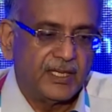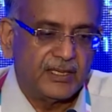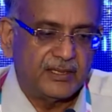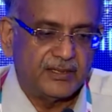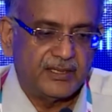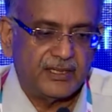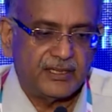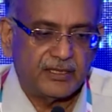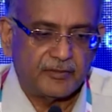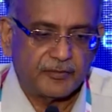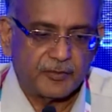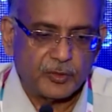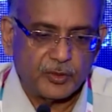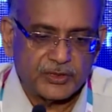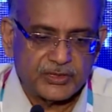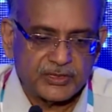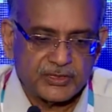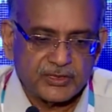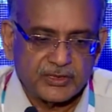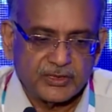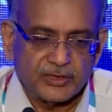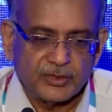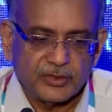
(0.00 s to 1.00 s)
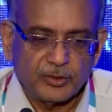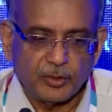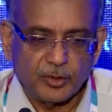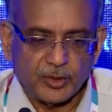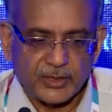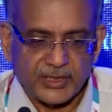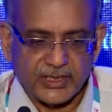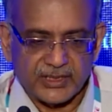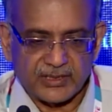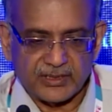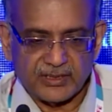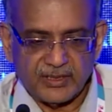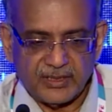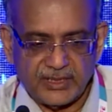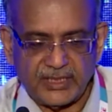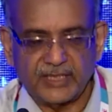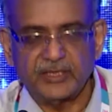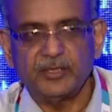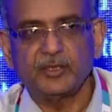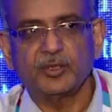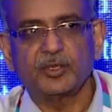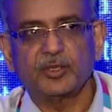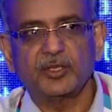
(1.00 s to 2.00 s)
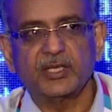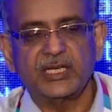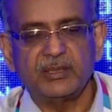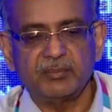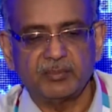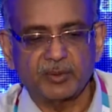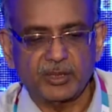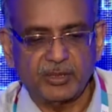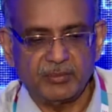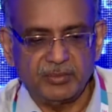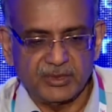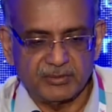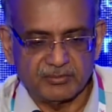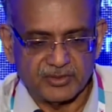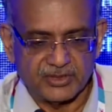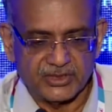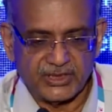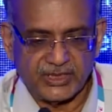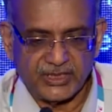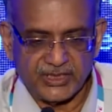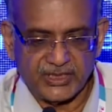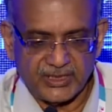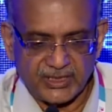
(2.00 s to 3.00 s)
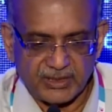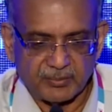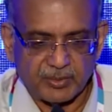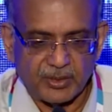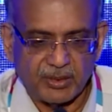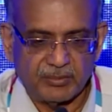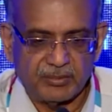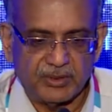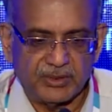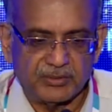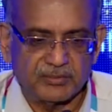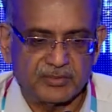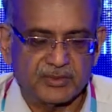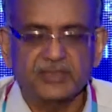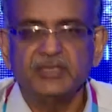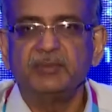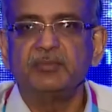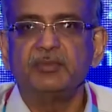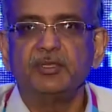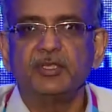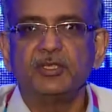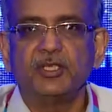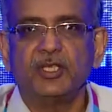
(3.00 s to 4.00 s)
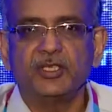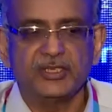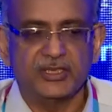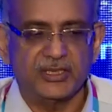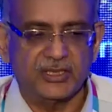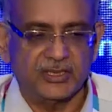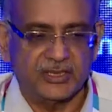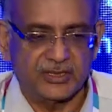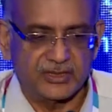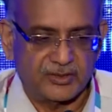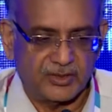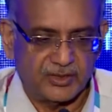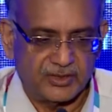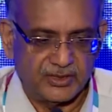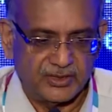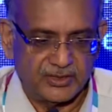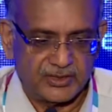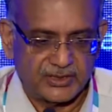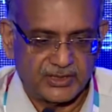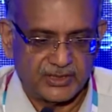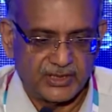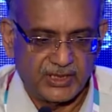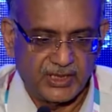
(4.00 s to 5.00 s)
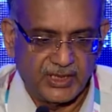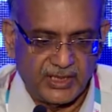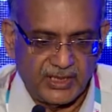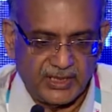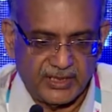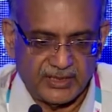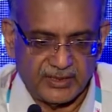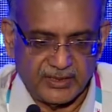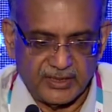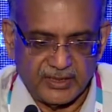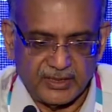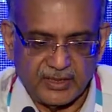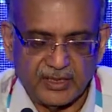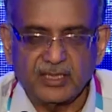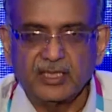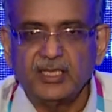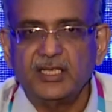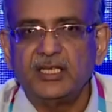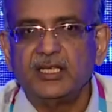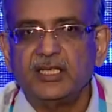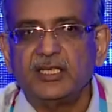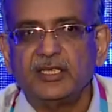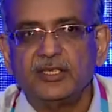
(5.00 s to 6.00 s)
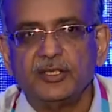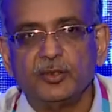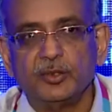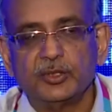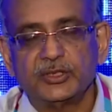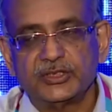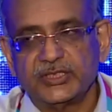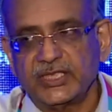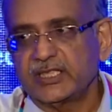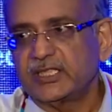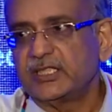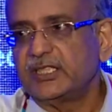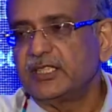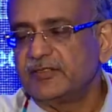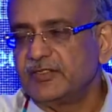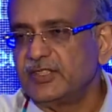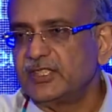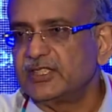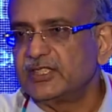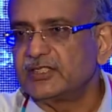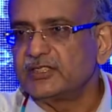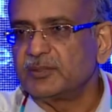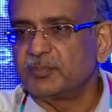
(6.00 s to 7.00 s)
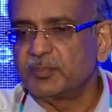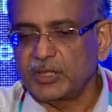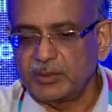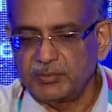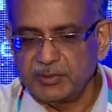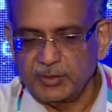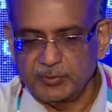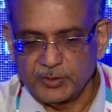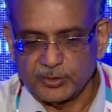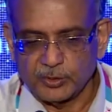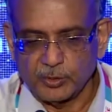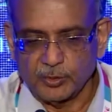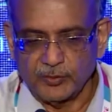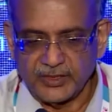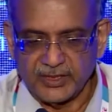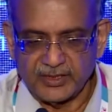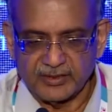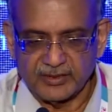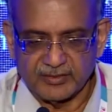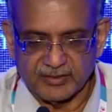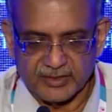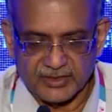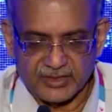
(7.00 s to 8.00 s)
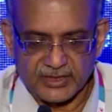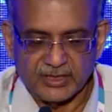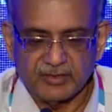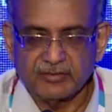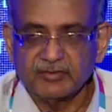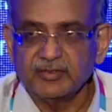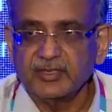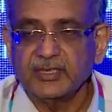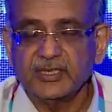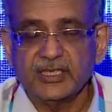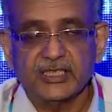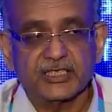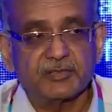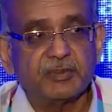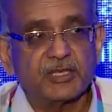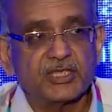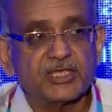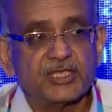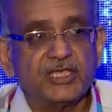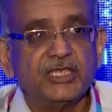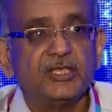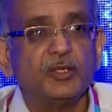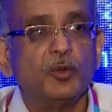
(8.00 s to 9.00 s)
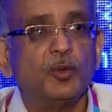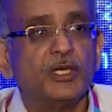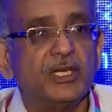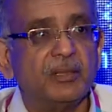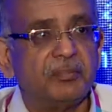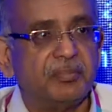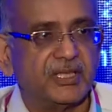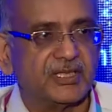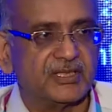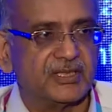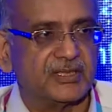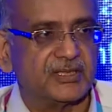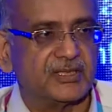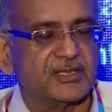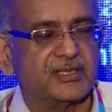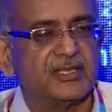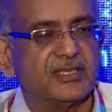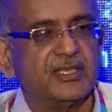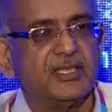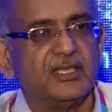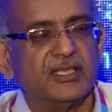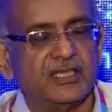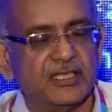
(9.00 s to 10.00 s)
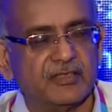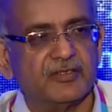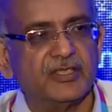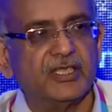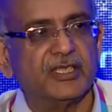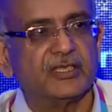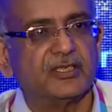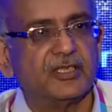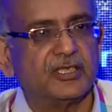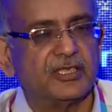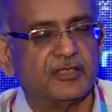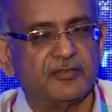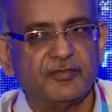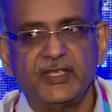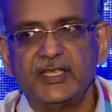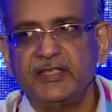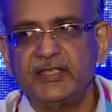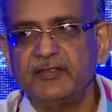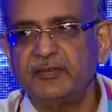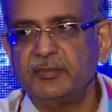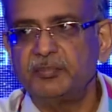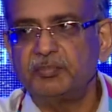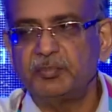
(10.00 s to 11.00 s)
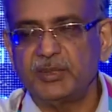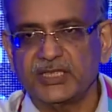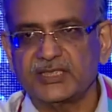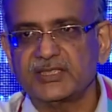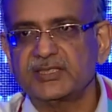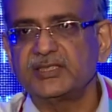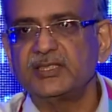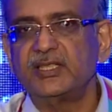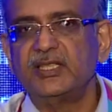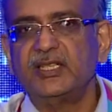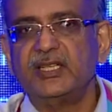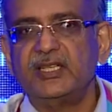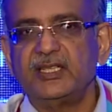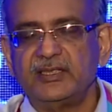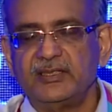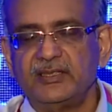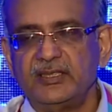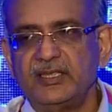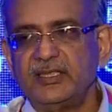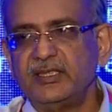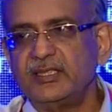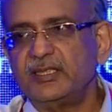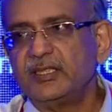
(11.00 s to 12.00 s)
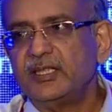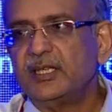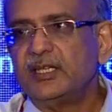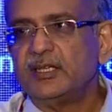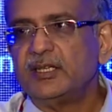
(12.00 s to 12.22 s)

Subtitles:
Then, of course, you look at endocrine problems, genetic problems, immunological disorders. Then you check if there is a problem with ovarian reserve, especially in older patients. If they are 35 plus, then